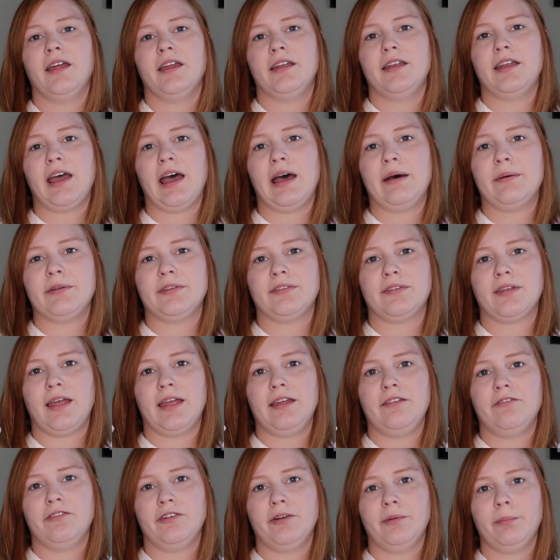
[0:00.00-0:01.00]
Now,
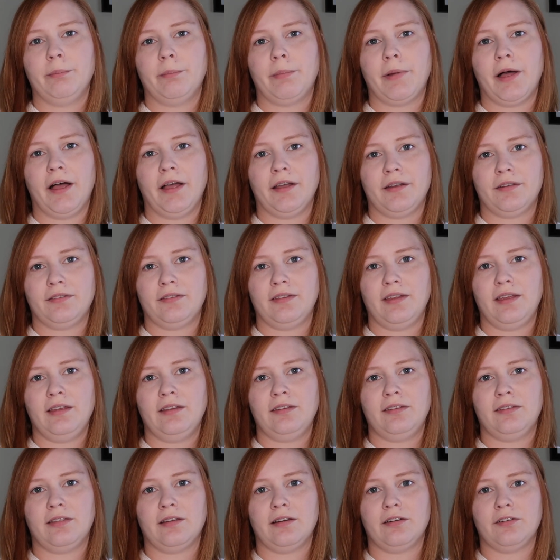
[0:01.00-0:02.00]
aside from
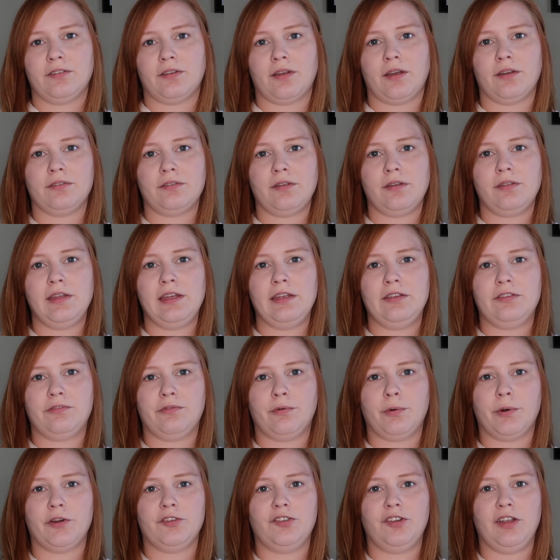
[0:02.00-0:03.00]
boxes, there's also these
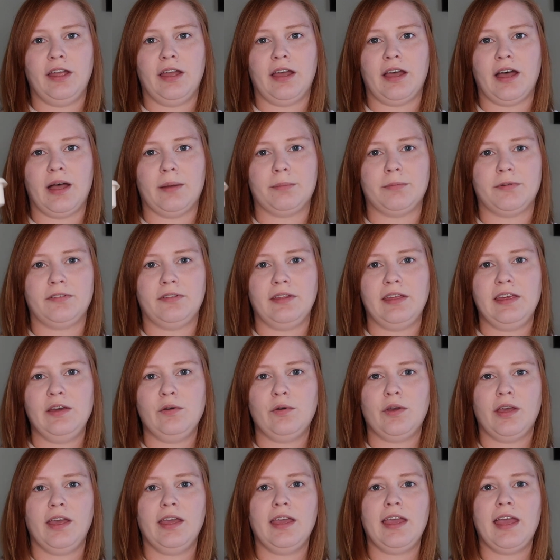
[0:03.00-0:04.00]
foraging cups that you
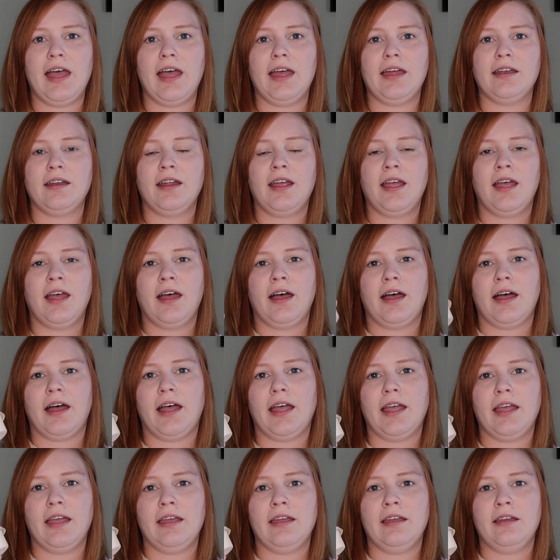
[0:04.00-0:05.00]
can get.
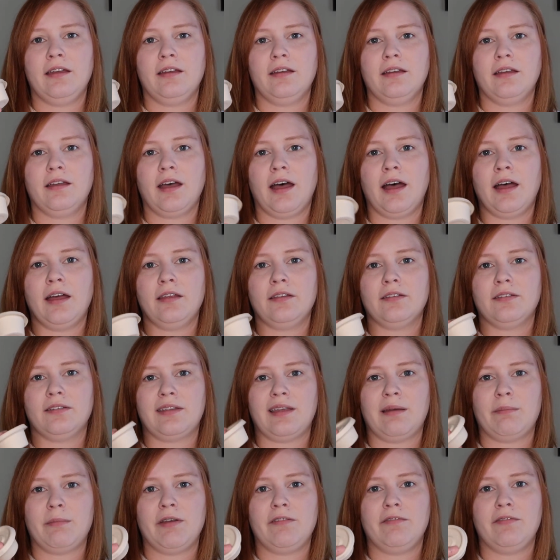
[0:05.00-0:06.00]
I got
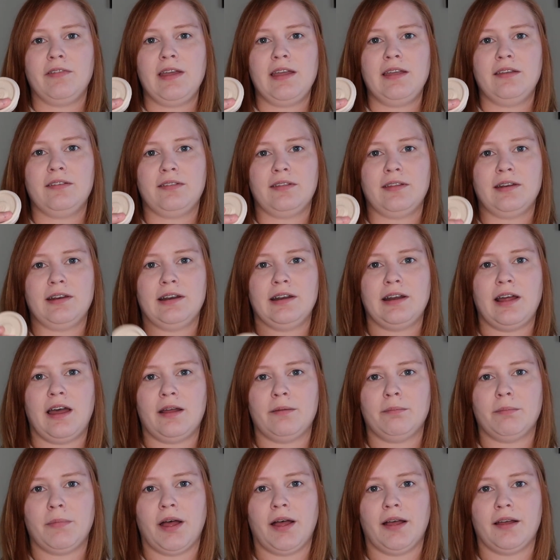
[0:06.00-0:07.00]
some of these in an
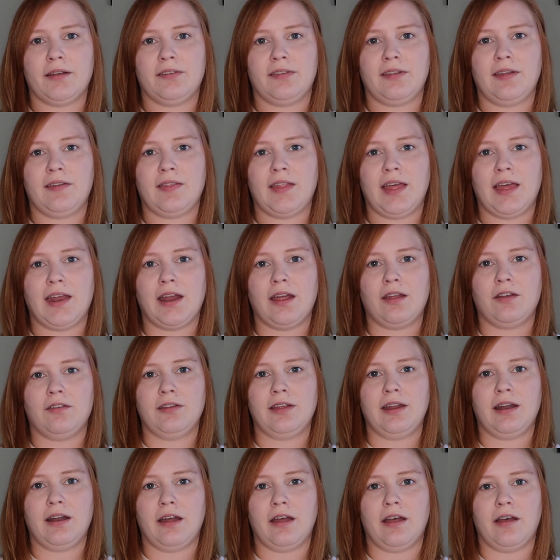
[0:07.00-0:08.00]
unboxing that I
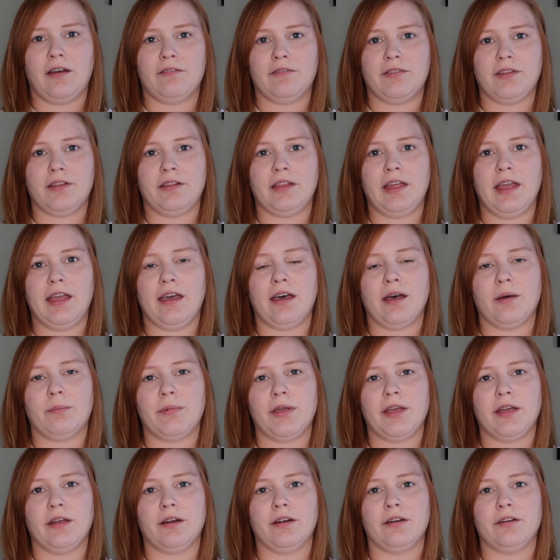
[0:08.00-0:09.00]
did. I'll have the link up
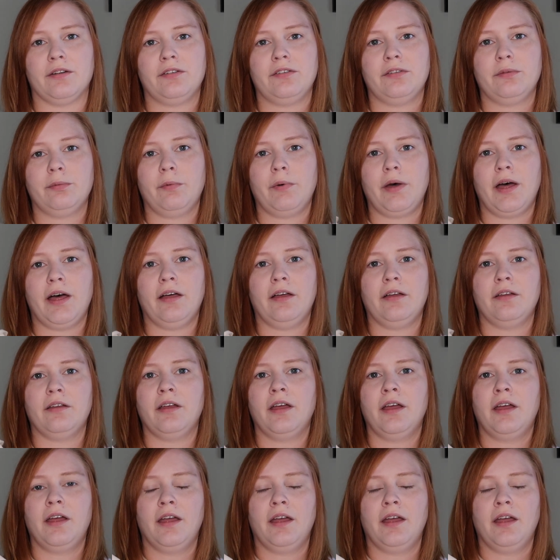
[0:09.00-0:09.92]
here as well.